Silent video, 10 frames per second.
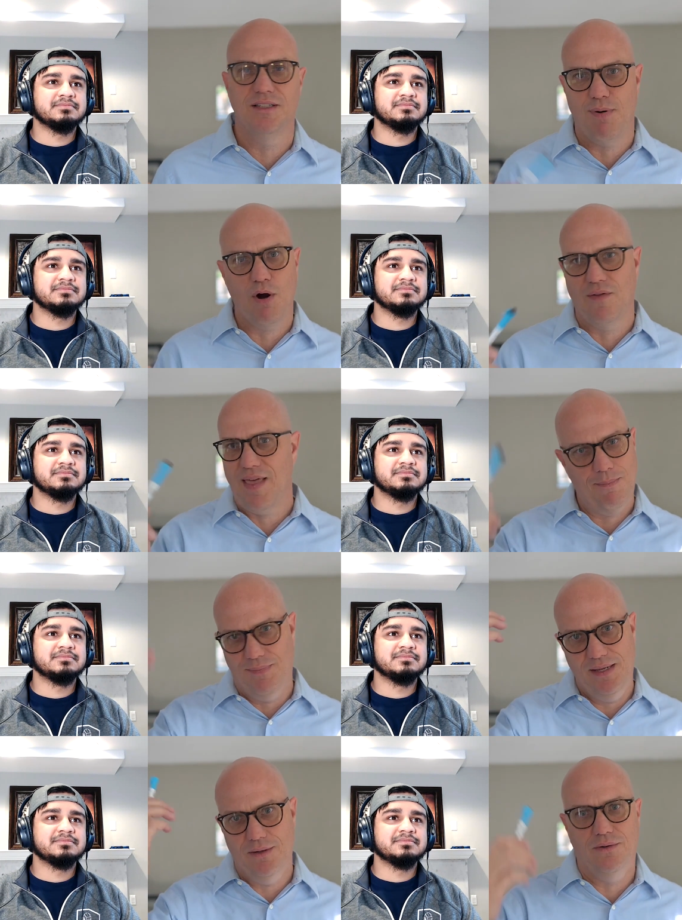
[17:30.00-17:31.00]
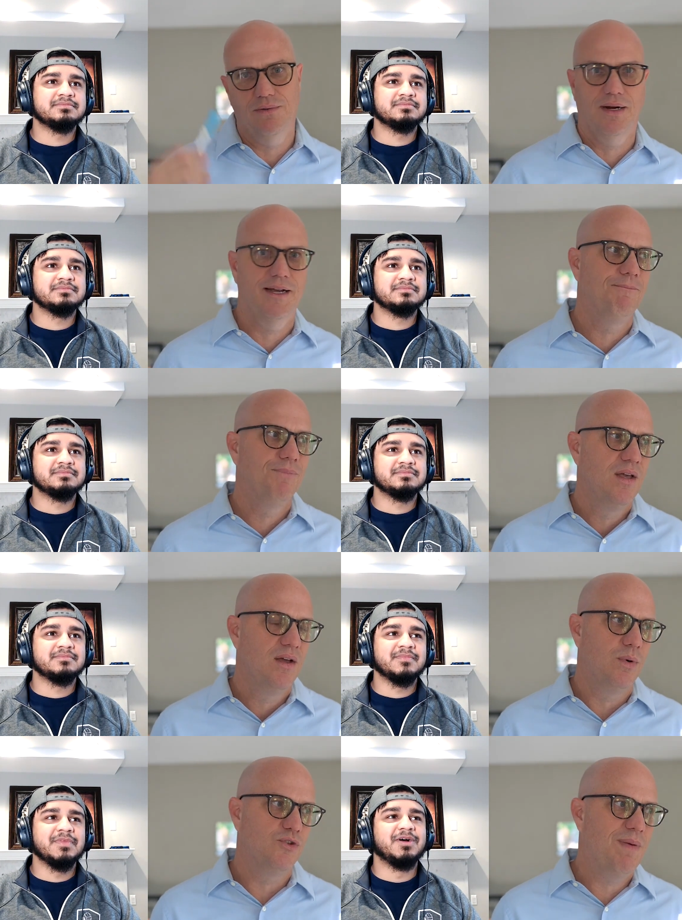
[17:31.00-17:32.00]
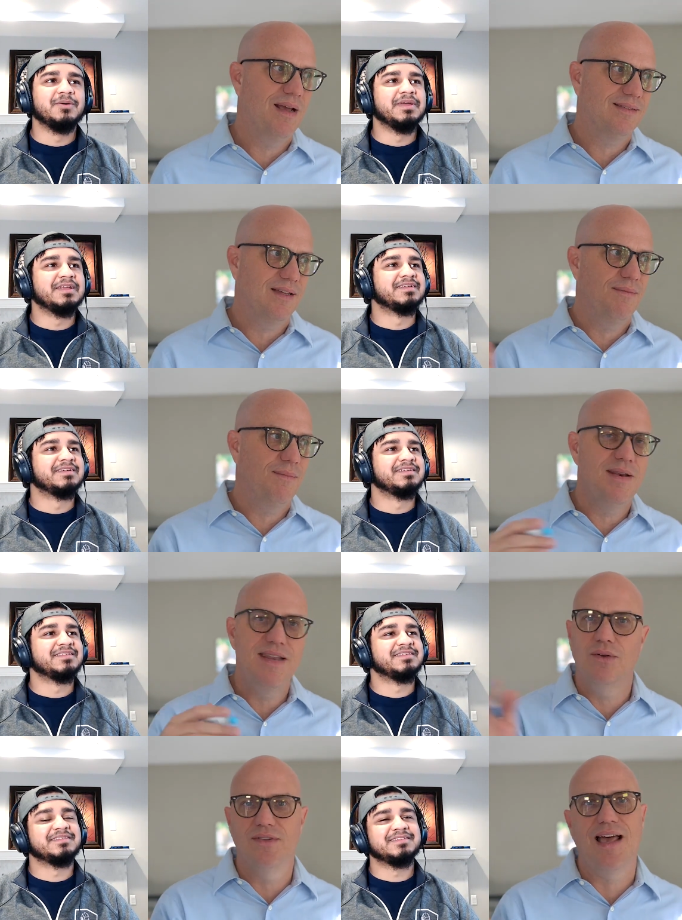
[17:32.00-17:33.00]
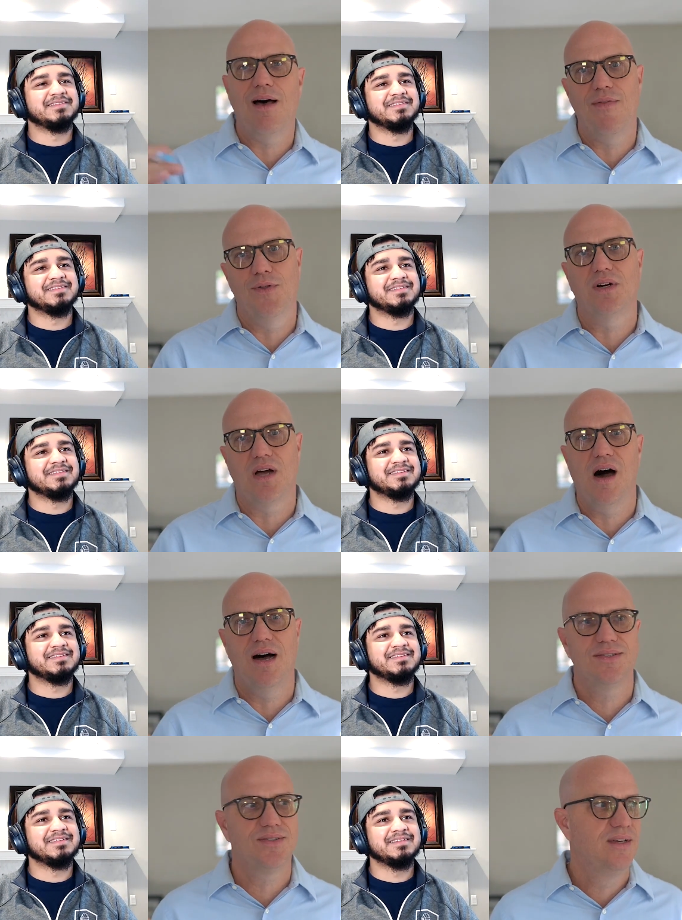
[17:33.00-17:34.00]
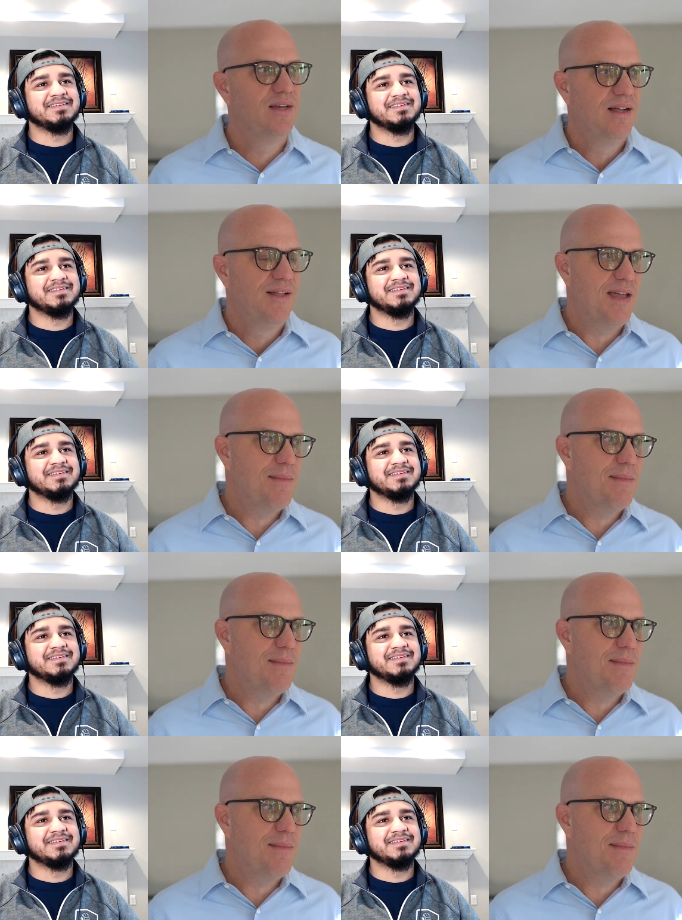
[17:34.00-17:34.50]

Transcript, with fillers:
Speaker 1: as part of that deal, right? Which oh, basically man. nils out their costs. They